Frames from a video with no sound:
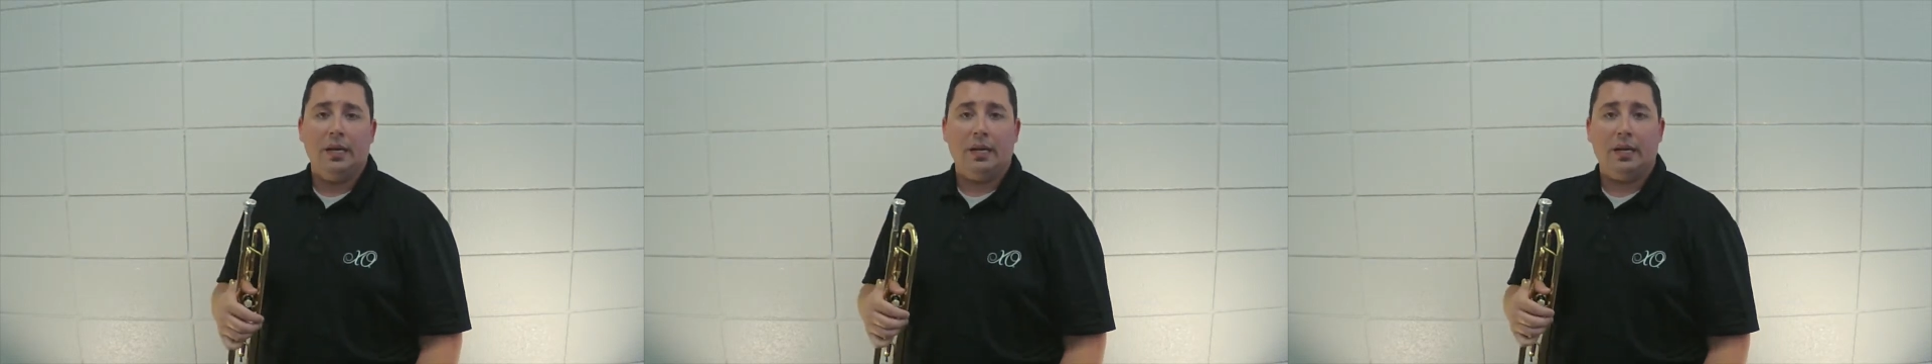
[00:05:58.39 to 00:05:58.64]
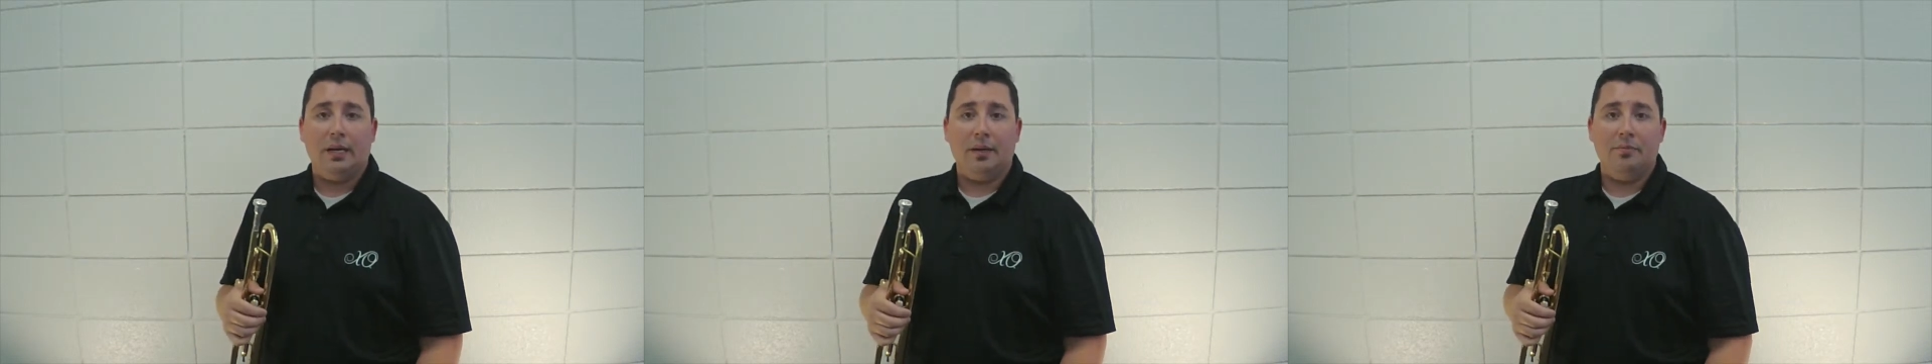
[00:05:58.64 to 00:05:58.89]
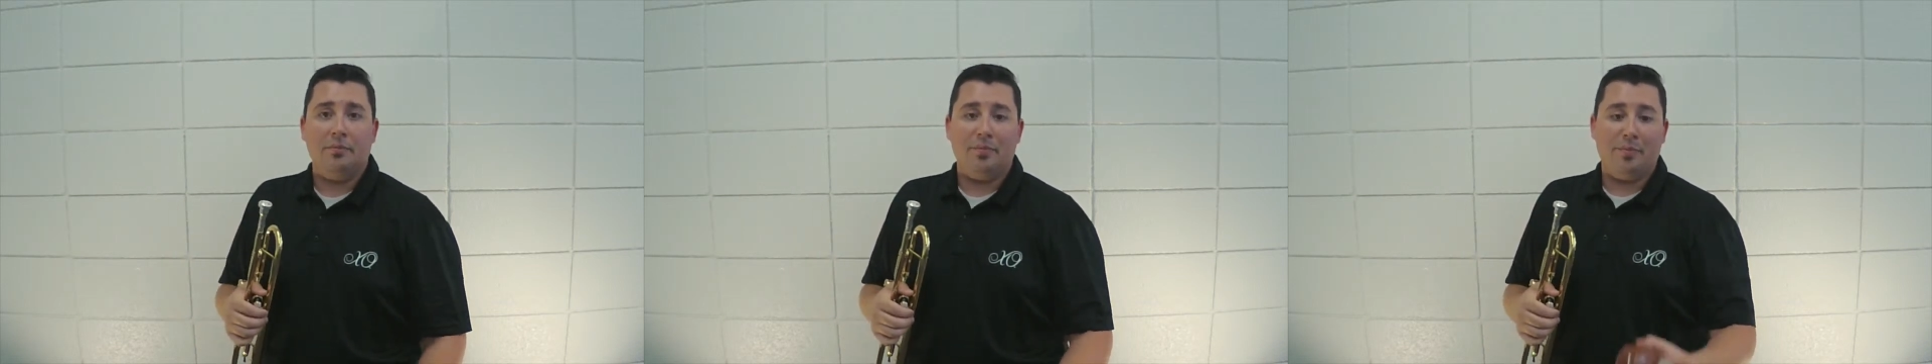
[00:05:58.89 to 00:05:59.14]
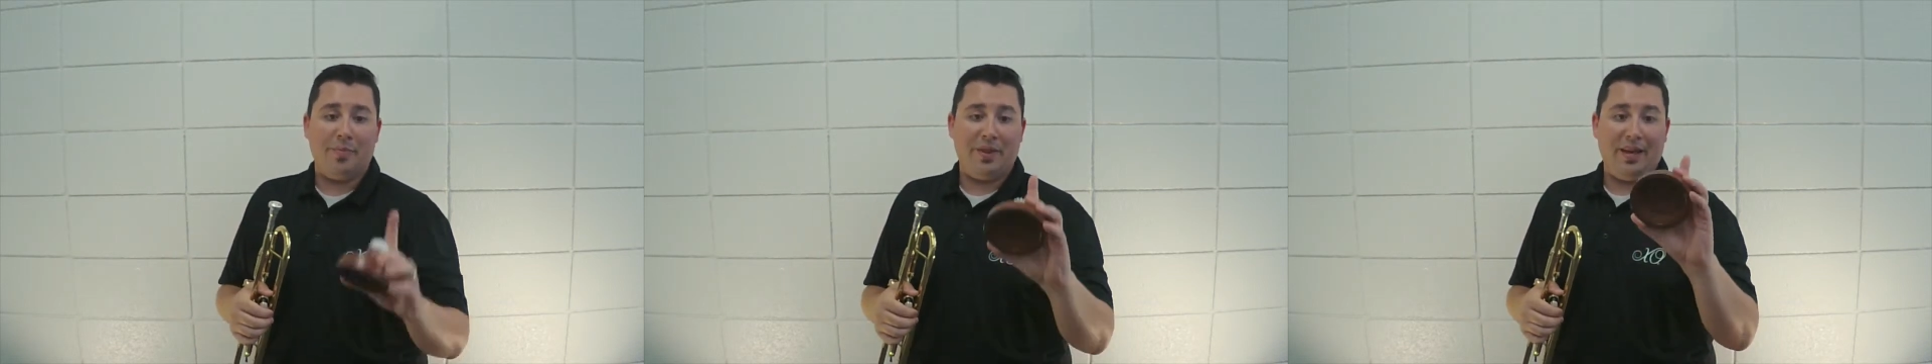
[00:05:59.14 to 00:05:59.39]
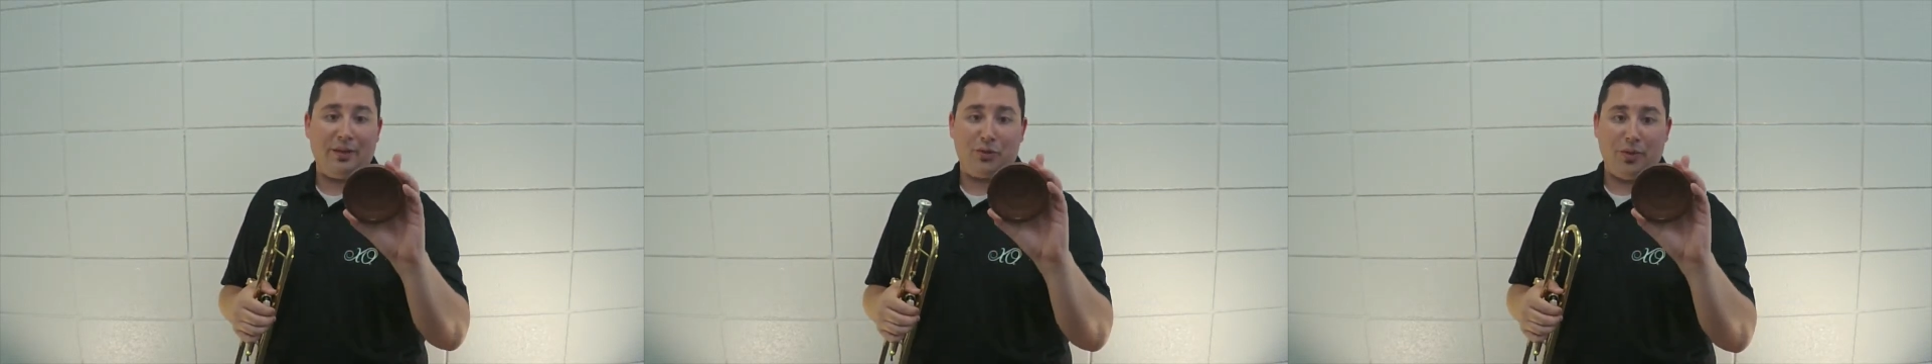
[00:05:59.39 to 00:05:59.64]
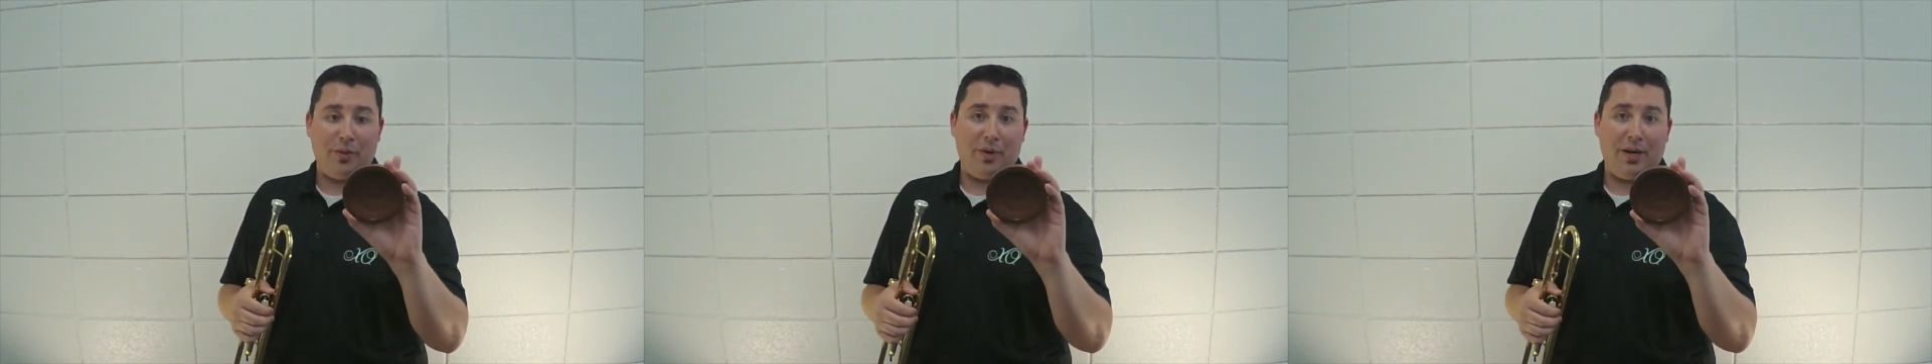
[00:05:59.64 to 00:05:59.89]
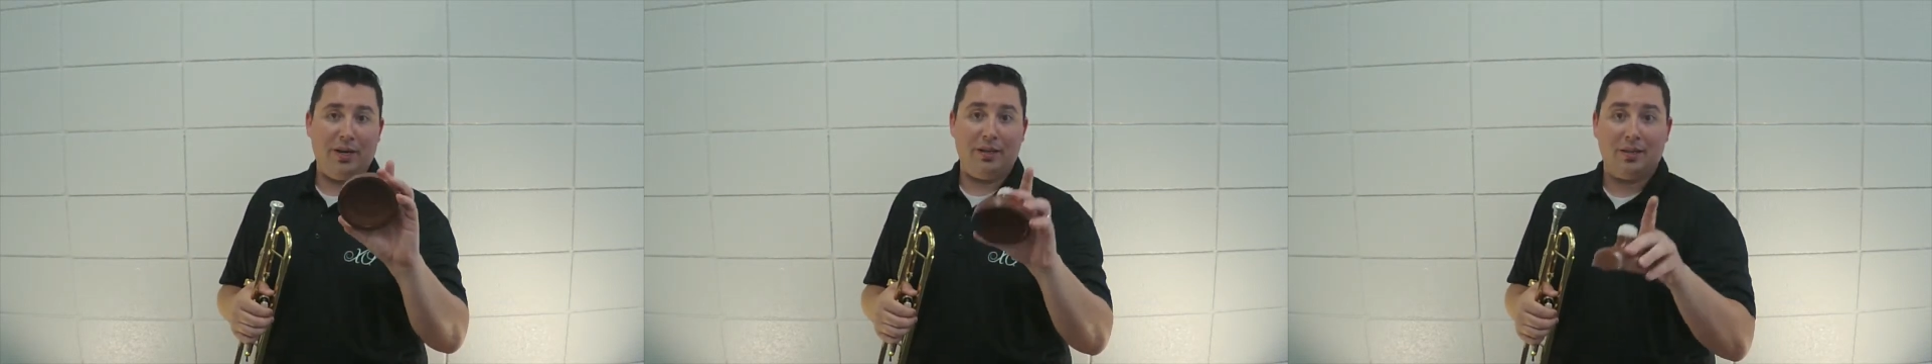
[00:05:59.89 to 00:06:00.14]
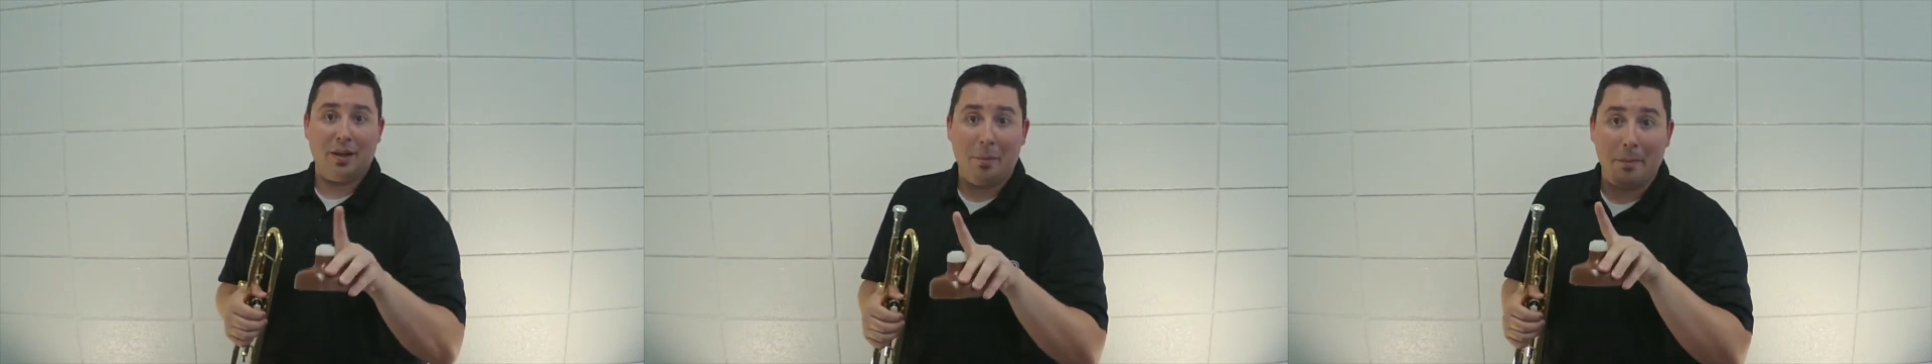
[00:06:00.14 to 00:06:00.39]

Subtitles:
But that's really what it is.